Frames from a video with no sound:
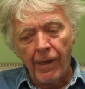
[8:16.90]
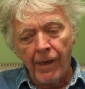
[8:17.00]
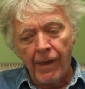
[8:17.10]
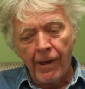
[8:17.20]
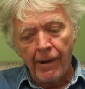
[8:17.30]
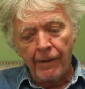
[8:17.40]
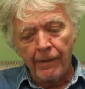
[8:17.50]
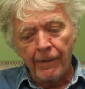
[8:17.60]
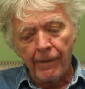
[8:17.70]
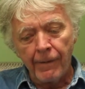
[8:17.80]
And
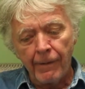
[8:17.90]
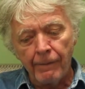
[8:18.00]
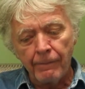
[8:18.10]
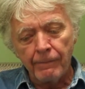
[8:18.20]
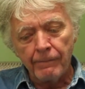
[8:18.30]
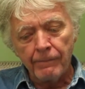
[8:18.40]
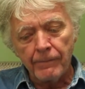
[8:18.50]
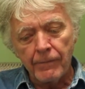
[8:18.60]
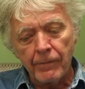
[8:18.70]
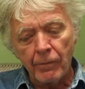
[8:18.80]

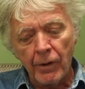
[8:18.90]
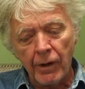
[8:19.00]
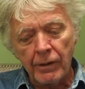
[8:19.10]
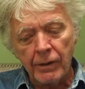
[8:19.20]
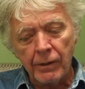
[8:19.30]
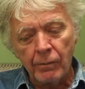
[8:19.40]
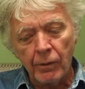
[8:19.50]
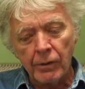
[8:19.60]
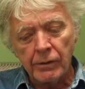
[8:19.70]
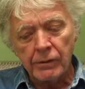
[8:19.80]
what I did
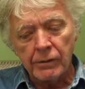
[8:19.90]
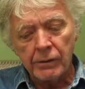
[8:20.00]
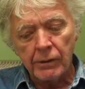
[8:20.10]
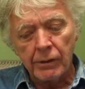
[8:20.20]
was,